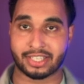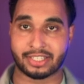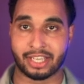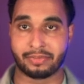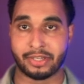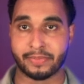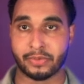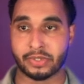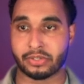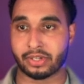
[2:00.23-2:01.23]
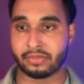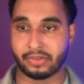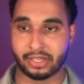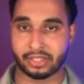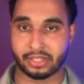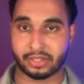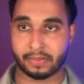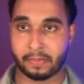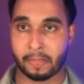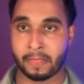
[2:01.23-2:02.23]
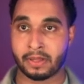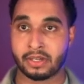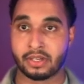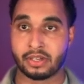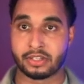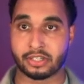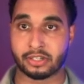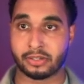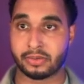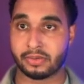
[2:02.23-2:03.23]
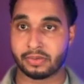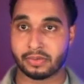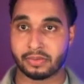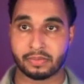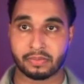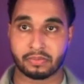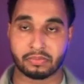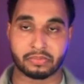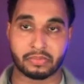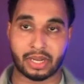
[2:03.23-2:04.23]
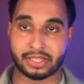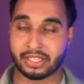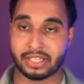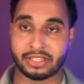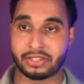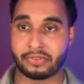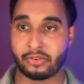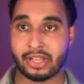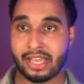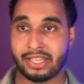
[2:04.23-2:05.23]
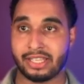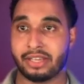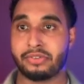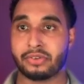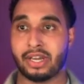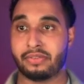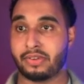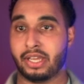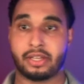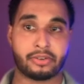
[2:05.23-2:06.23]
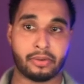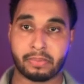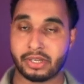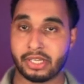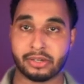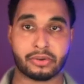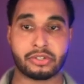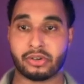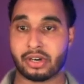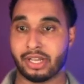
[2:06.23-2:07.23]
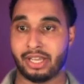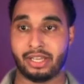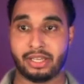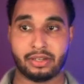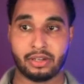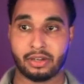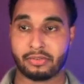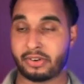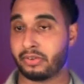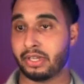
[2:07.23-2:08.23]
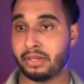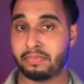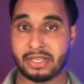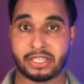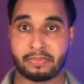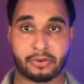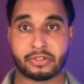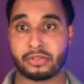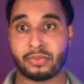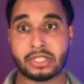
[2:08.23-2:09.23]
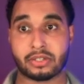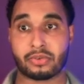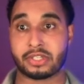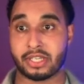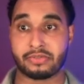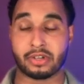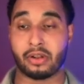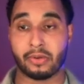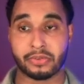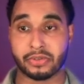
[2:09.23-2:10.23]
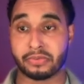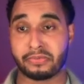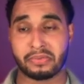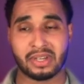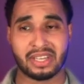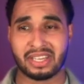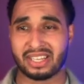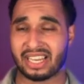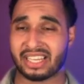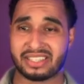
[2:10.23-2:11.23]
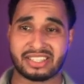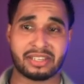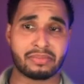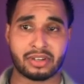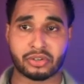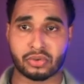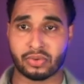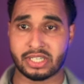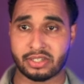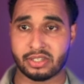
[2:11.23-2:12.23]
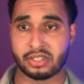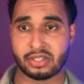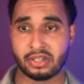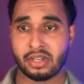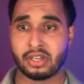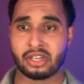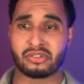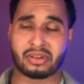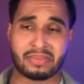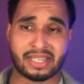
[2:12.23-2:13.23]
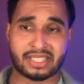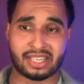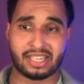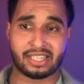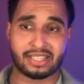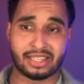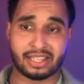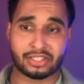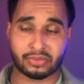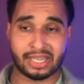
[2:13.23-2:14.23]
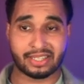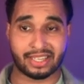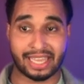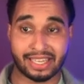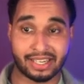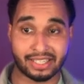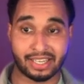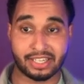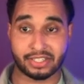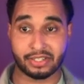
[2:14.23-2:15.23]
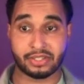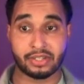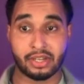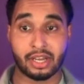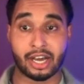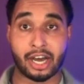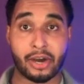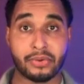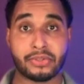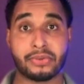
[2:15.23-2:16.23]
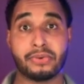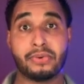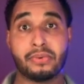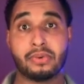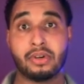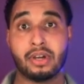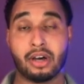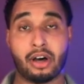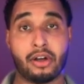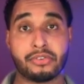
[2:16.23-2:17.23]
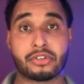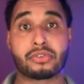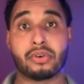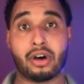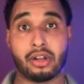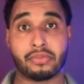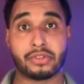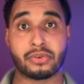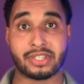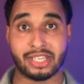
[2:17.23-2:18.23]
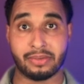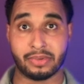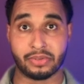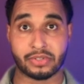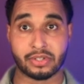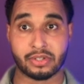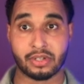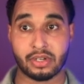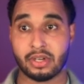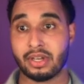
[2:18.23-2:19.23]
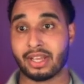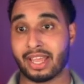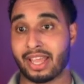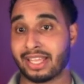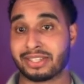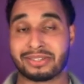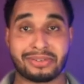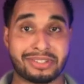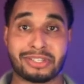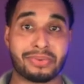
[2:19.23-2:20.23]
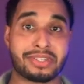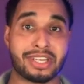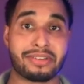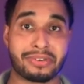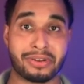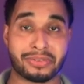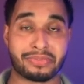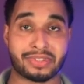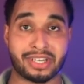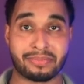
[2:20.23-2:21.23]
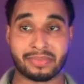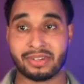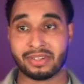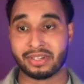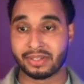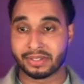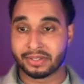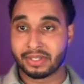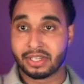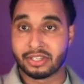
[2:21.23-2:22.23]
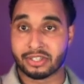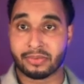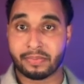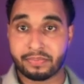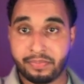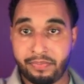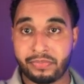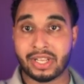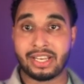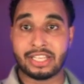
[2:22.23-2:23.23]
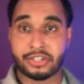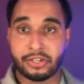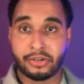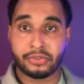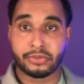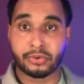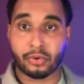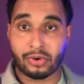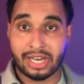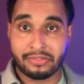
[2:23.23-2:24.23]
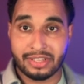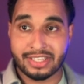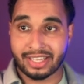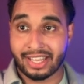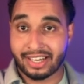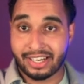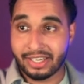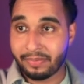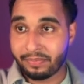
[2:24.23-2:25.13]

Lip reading: same email which you can find it here. So I think this is very handy if you have a company or you are a very busy person which receives a lot of like similar questions. You can basically train the AI agent how to answer to all of those emails, and this will save you a lot of time. So let's go to Relevance AI.